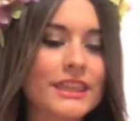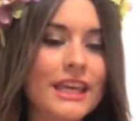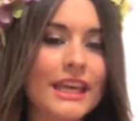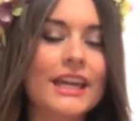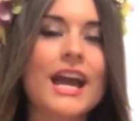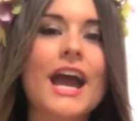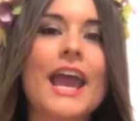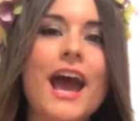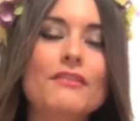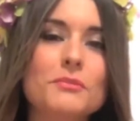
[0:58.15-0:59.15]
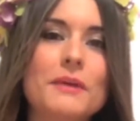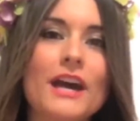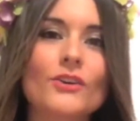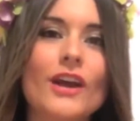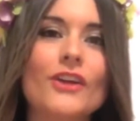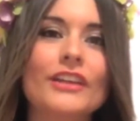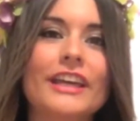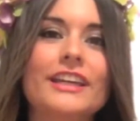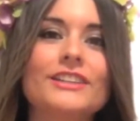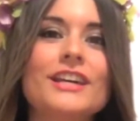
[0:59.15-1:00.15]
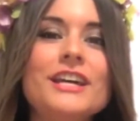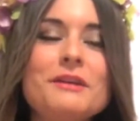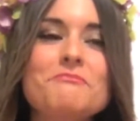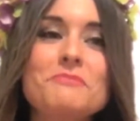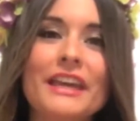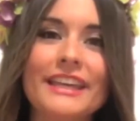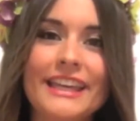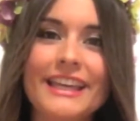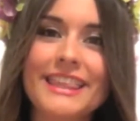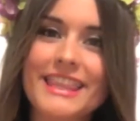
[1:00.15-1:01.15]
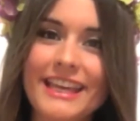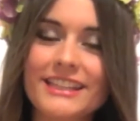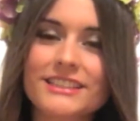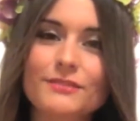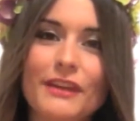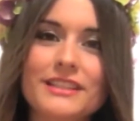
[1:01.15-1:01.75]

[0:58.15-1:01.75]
thing, I have a background in making things.